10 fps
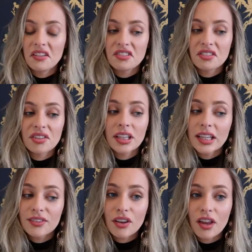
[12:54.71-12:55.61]
It just
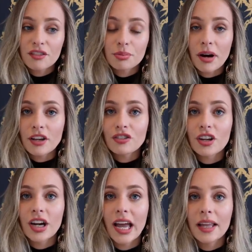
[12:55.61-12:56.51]
relieves a lot of
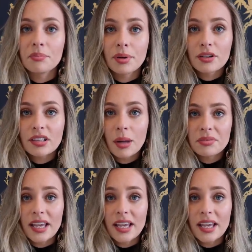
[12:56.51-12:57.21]
pressure and built up